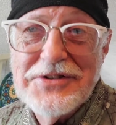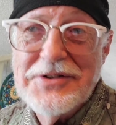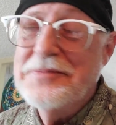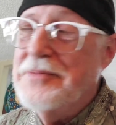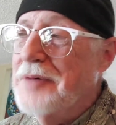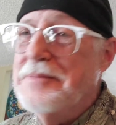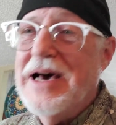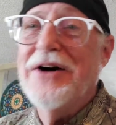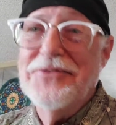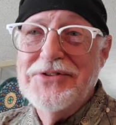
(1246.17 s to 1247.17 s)
so I
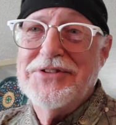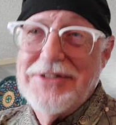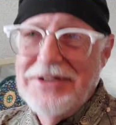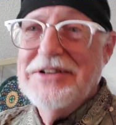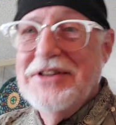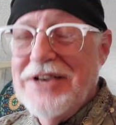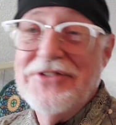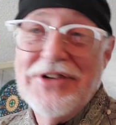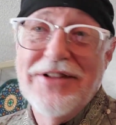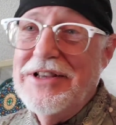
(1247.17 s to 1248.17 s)
bounced
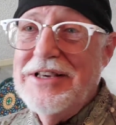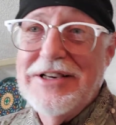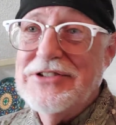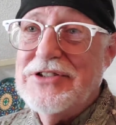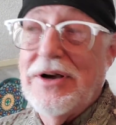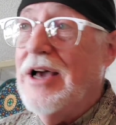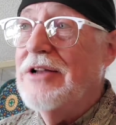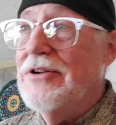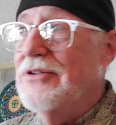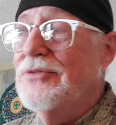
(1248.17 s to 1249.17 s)
evidently because I
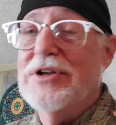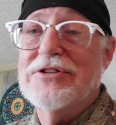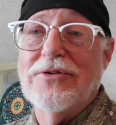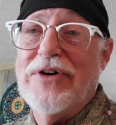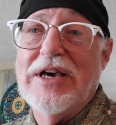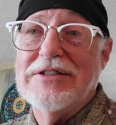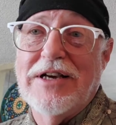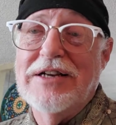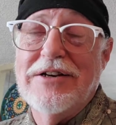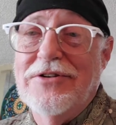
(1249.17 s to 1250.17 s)
it went so fast
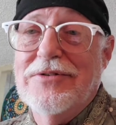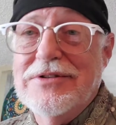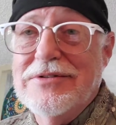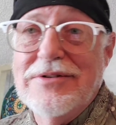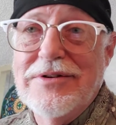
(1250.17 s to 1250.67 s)
I didn't know it.